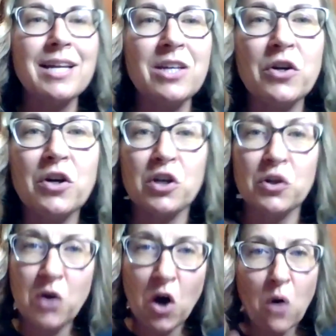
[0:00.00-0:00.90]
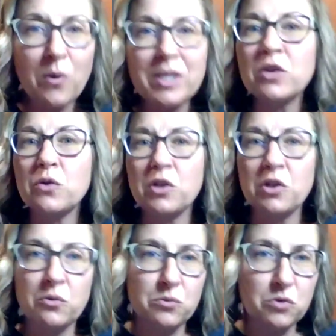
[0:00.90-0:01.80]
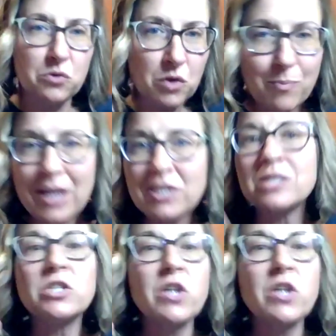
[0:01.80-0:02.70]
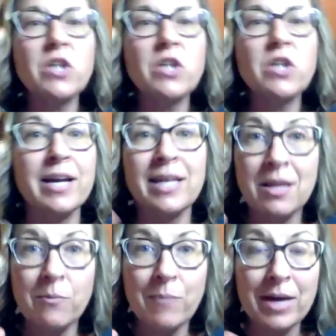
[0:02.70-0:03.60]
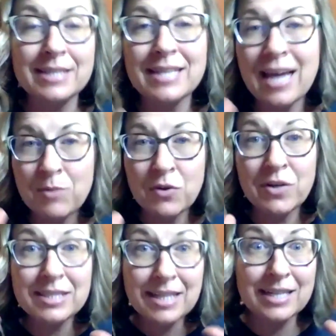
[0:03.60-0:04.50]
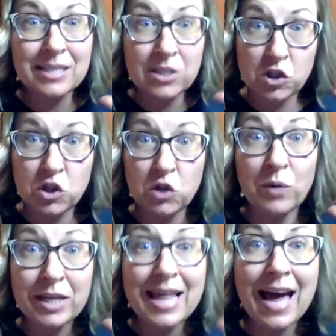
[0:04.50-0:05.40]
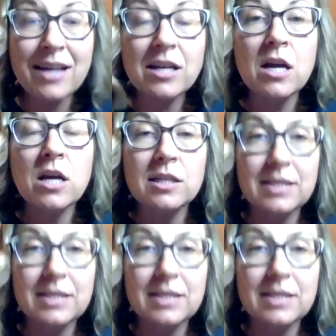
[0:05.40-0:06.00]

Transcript: You go and you treat patients all day long, and then by the time you get done doing that, day